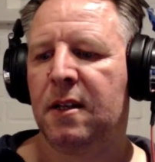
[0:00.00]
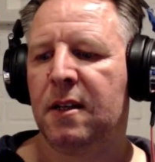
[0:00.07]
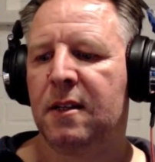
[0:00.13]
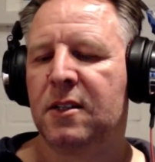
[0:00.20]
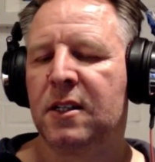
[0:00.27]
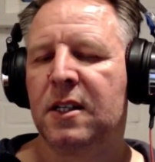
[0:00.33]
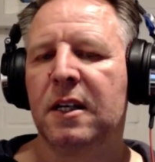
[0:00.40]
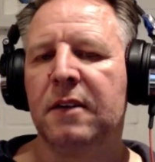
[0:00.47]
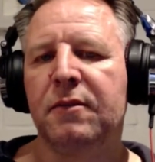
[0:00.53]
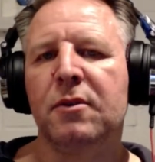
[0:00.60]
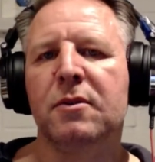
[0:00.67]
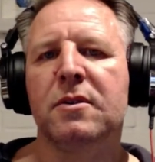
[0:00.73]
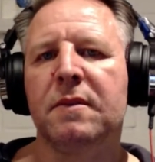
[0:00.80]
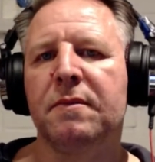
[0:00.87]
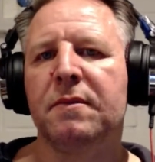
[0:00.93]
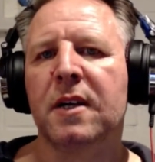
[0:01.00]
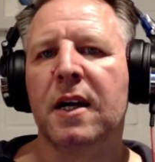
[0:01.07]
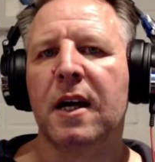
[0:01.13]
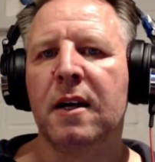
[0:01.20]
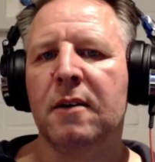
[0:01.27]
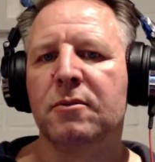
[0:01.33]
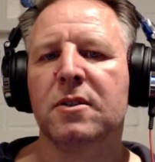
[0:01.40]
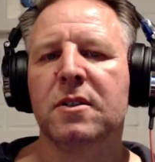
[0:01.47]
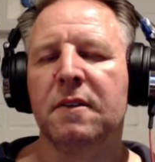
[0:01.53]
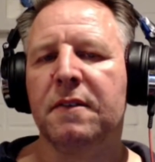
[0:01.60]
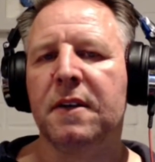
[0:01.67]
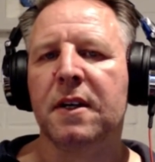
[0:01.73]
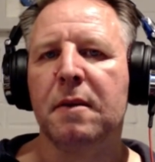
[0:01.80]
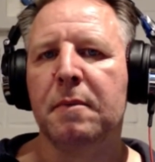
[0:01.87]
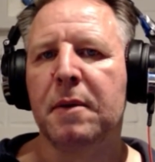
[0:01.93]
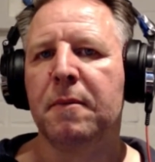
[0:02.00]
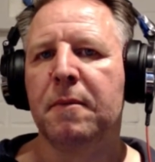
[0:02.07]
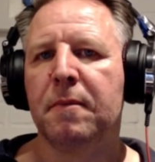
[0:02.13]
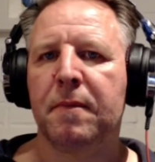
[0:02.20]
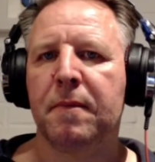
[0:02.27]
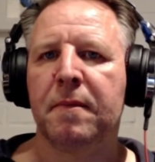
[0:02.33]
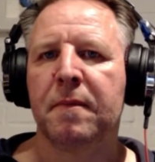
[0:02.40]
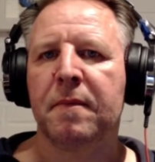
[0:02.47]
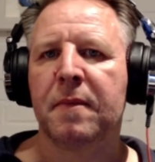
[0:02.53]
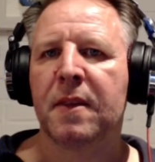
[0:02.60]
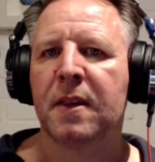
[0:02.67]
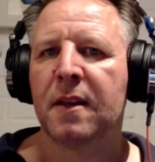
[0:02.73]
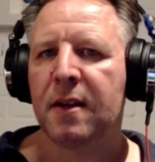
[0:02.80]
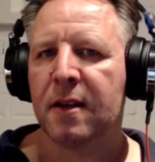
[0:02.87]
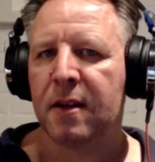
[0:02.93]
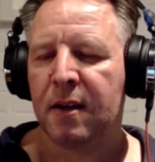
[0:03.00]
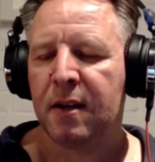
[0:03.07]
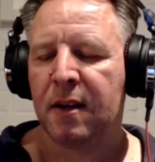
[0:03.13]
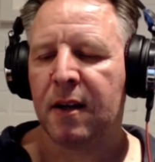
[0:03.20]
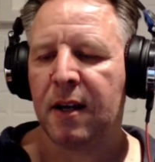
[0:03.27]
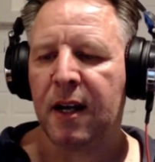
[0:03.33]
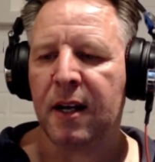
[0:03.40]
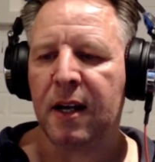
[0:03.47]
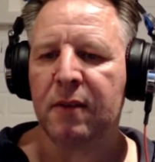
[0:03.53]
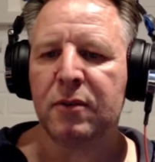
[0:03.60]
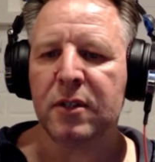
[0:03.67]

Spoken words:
to give you something else to think about. And every